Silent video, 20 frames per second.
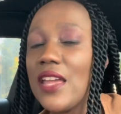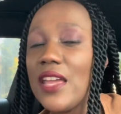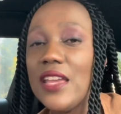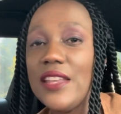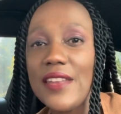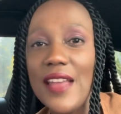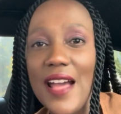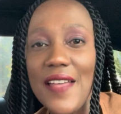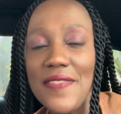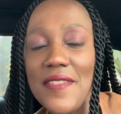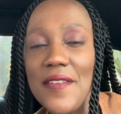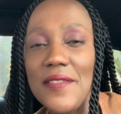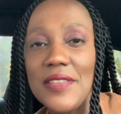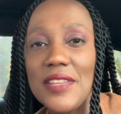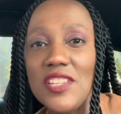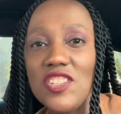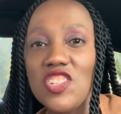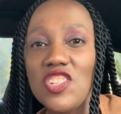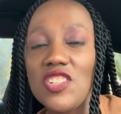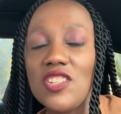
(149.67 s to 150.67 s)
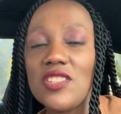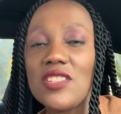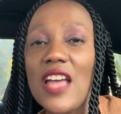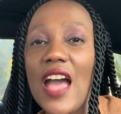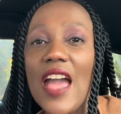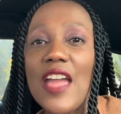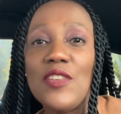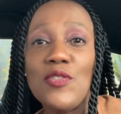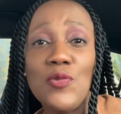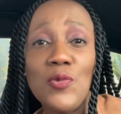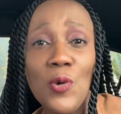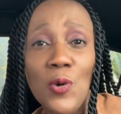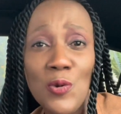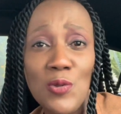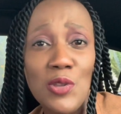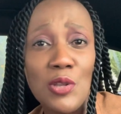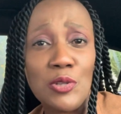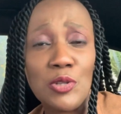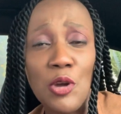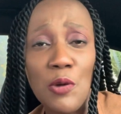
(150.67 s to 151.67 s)
In other niches, I know
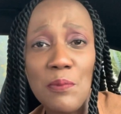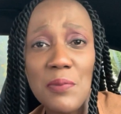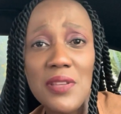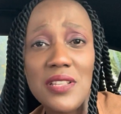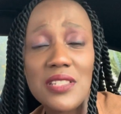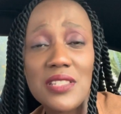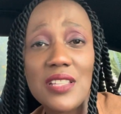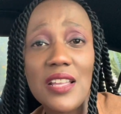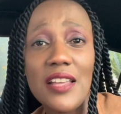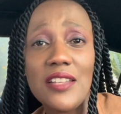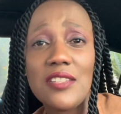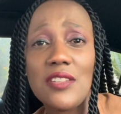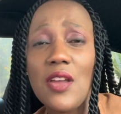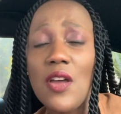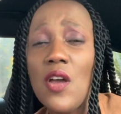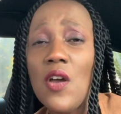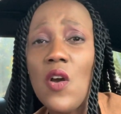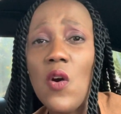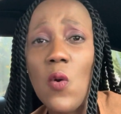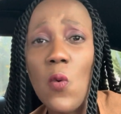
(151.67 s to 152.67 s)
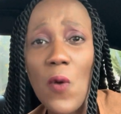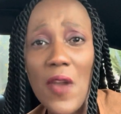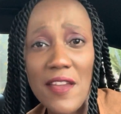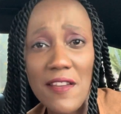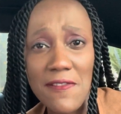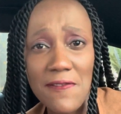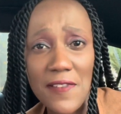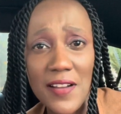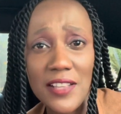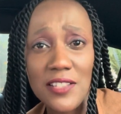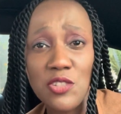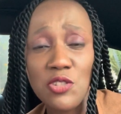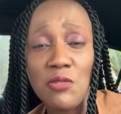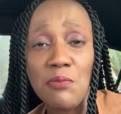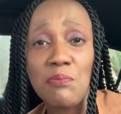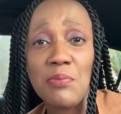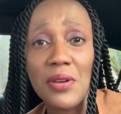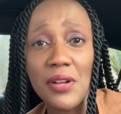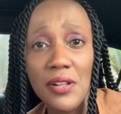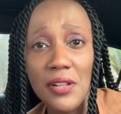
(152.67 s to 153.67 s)
the topics that work fast to
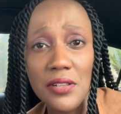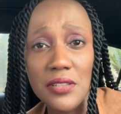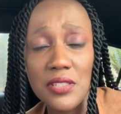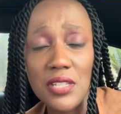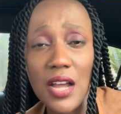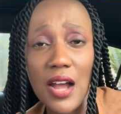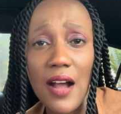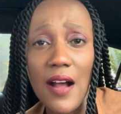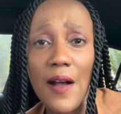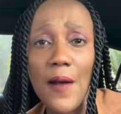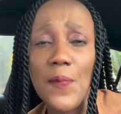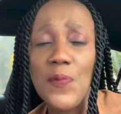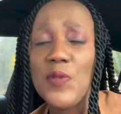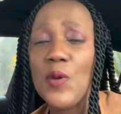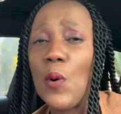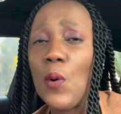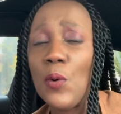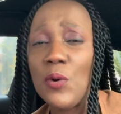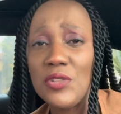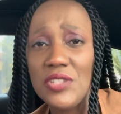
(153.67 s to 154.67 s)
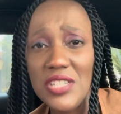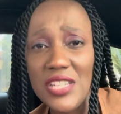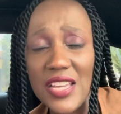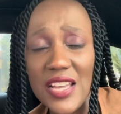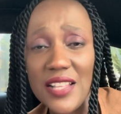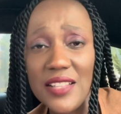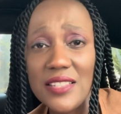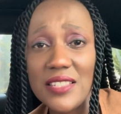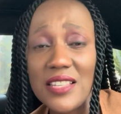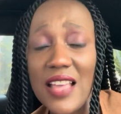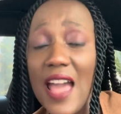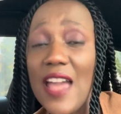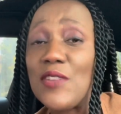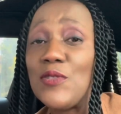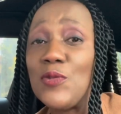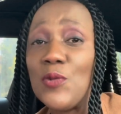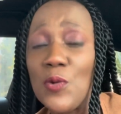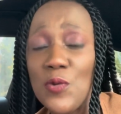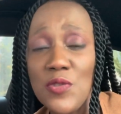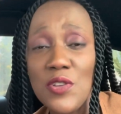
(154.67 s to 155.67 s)
build the audience. I
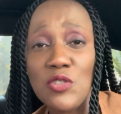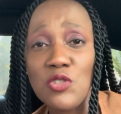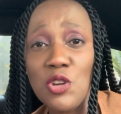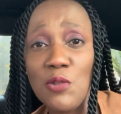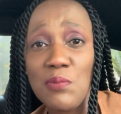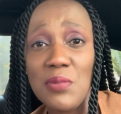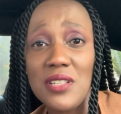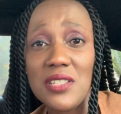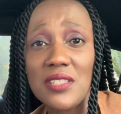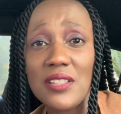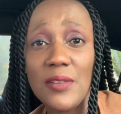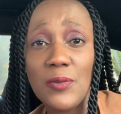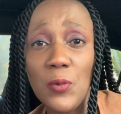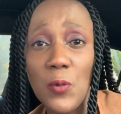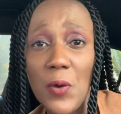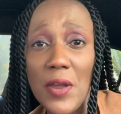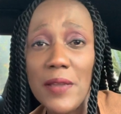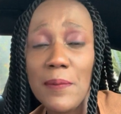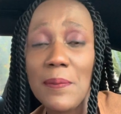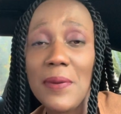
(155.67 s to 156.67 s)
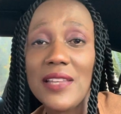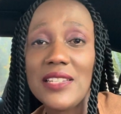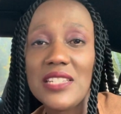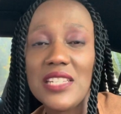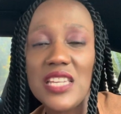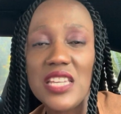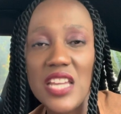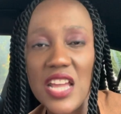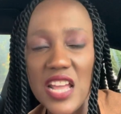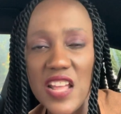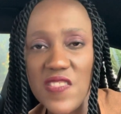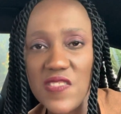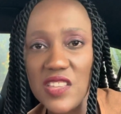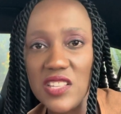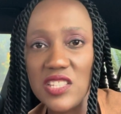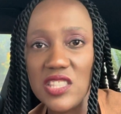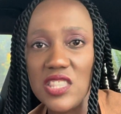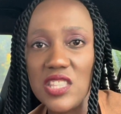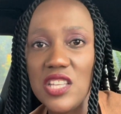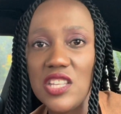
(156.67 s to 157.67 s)
know the topics that work, but here in
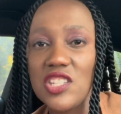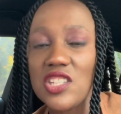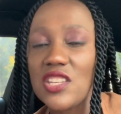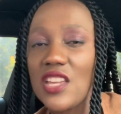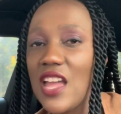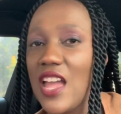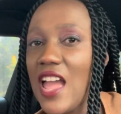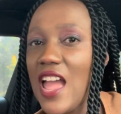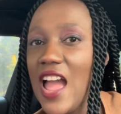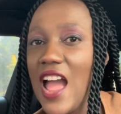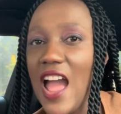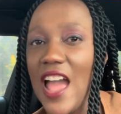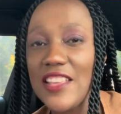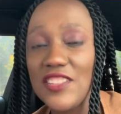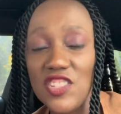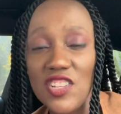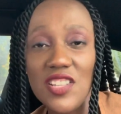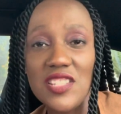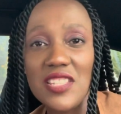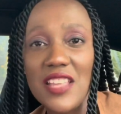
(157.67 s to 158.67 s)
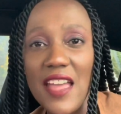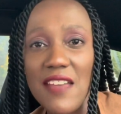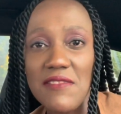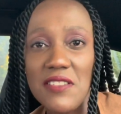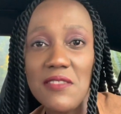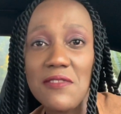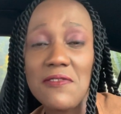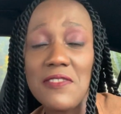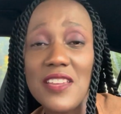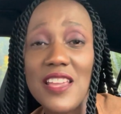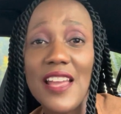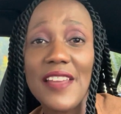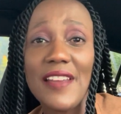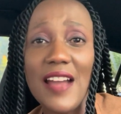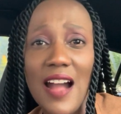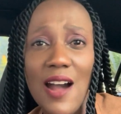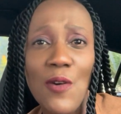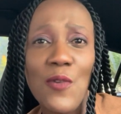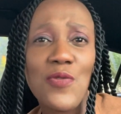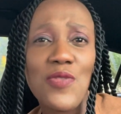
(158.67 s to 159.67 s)
this niche, I just haven't figured
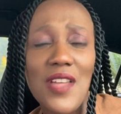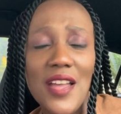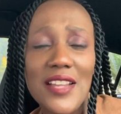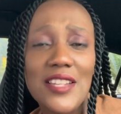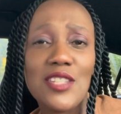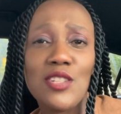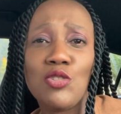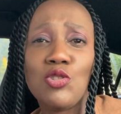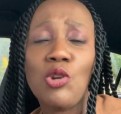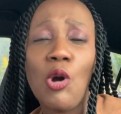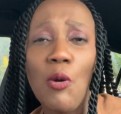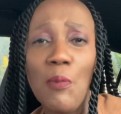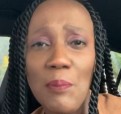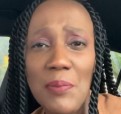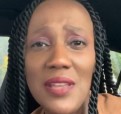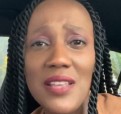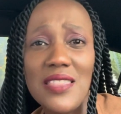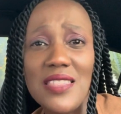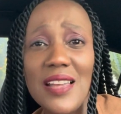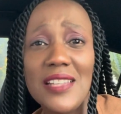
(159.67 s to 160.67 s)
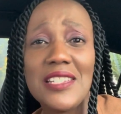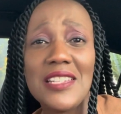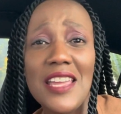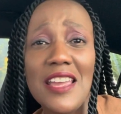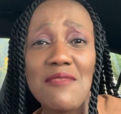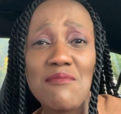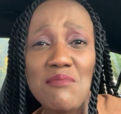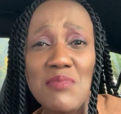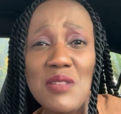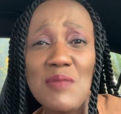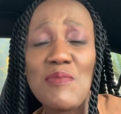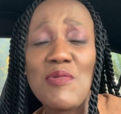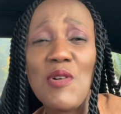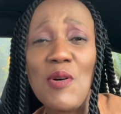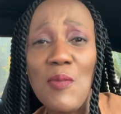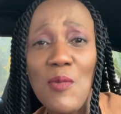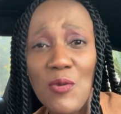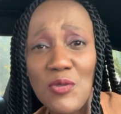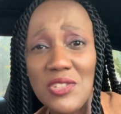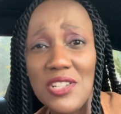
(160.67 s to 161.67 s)
out that topic that can be
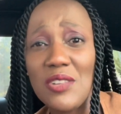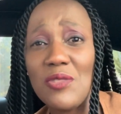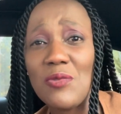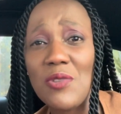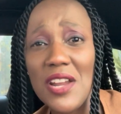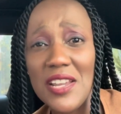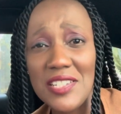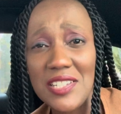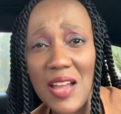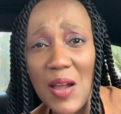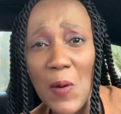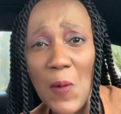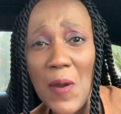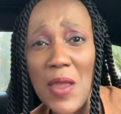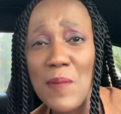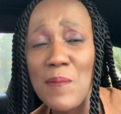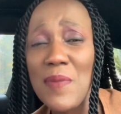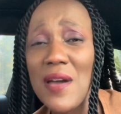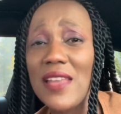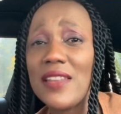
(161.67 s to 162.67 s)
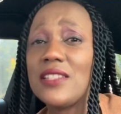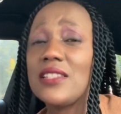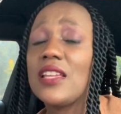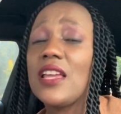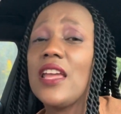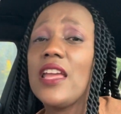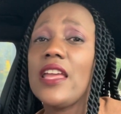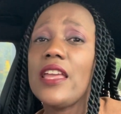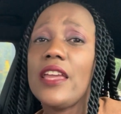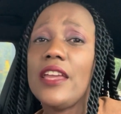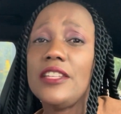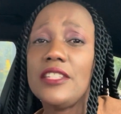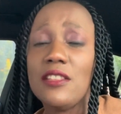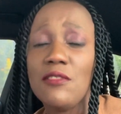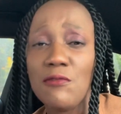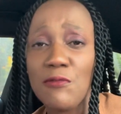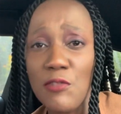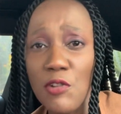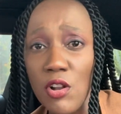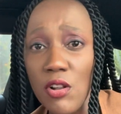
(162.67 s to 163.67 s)
promoted right away. But it
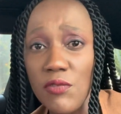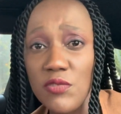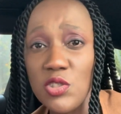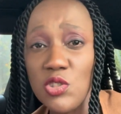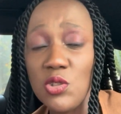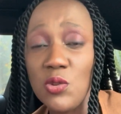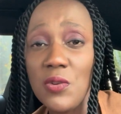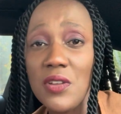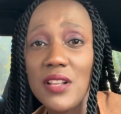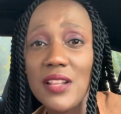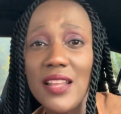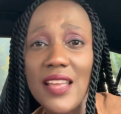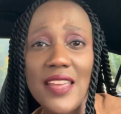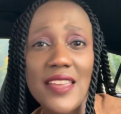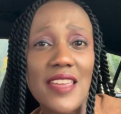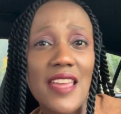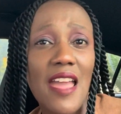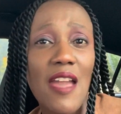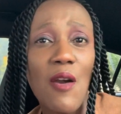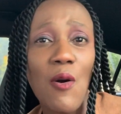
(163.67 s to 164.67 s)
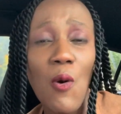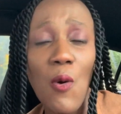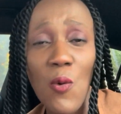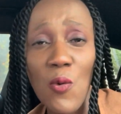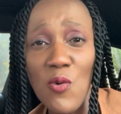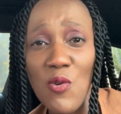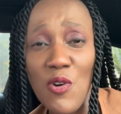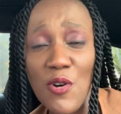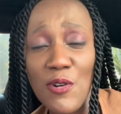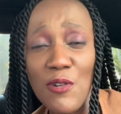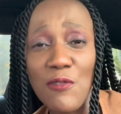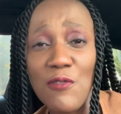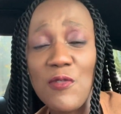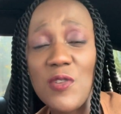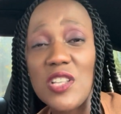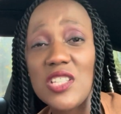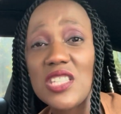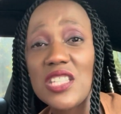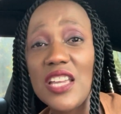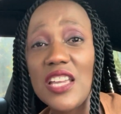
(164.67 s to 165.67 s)
involves doing like a whole lot of
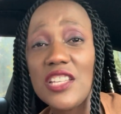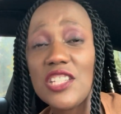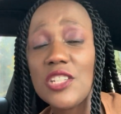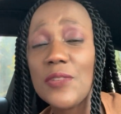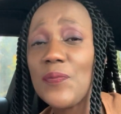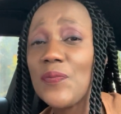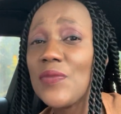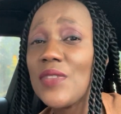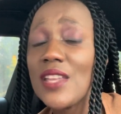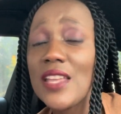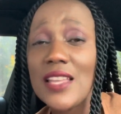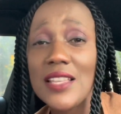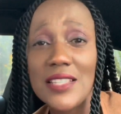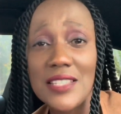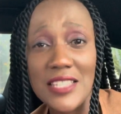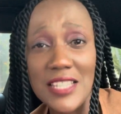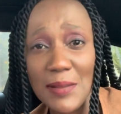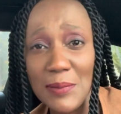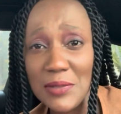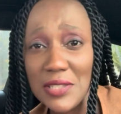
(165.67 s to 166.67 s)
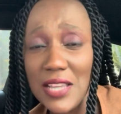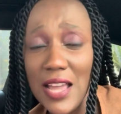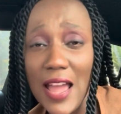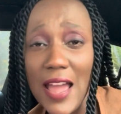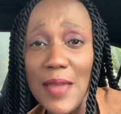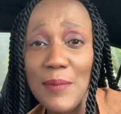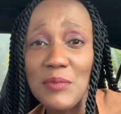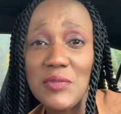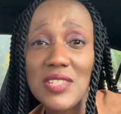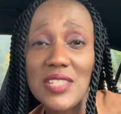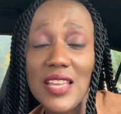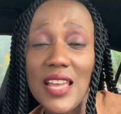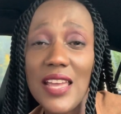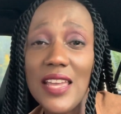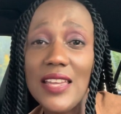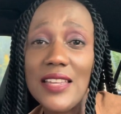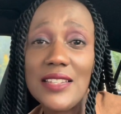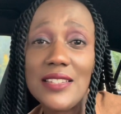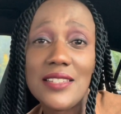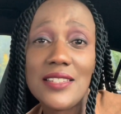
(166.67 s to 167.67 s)
research sometimes,
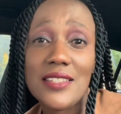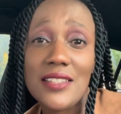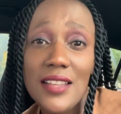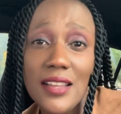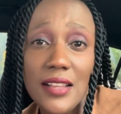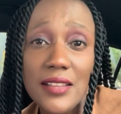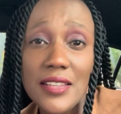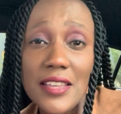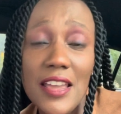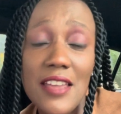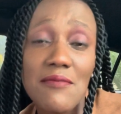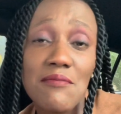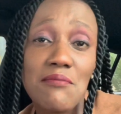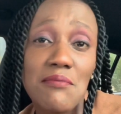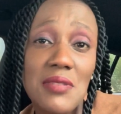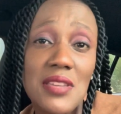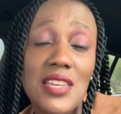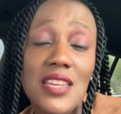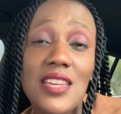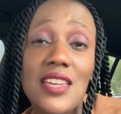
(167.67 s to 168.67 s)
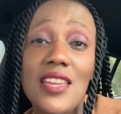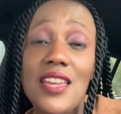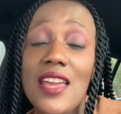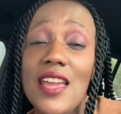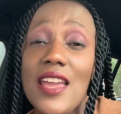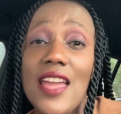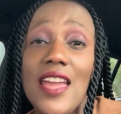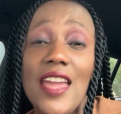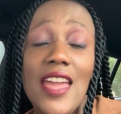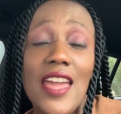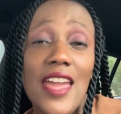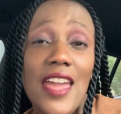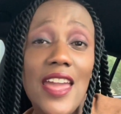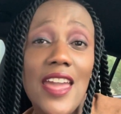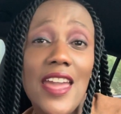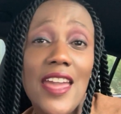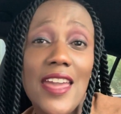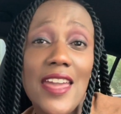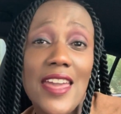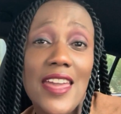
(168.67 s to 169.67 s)
and it can be
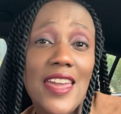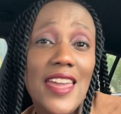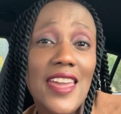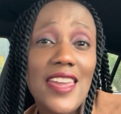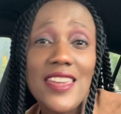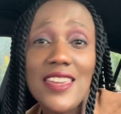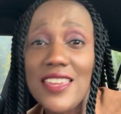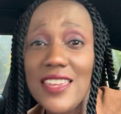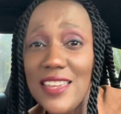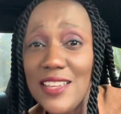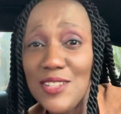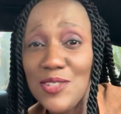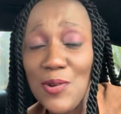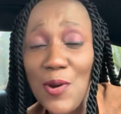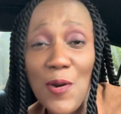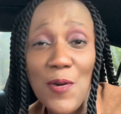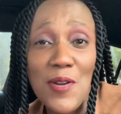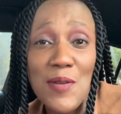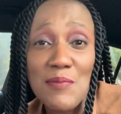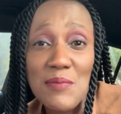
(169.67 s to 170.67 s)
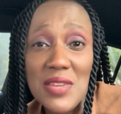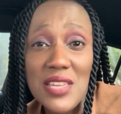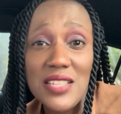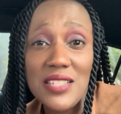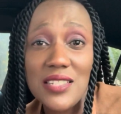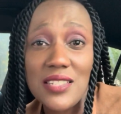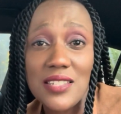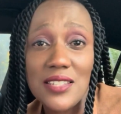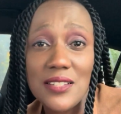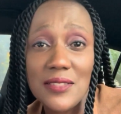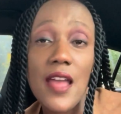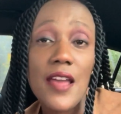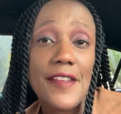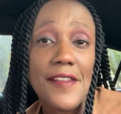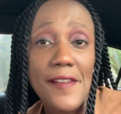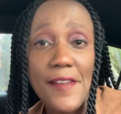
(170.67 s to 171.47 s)
a hit or a miss.